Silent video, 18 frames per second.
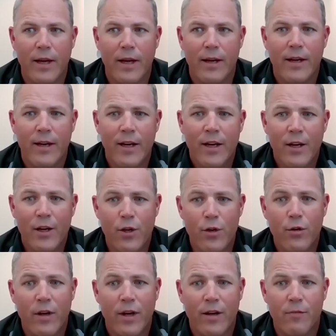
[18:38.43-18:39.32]
A,
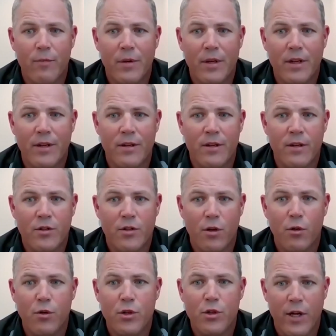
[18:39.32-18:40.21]
you have been
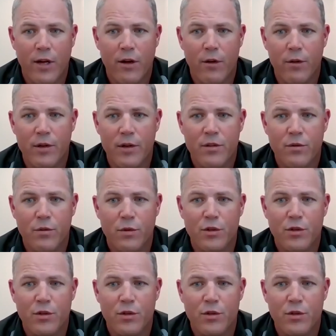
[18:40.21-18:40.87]
so generous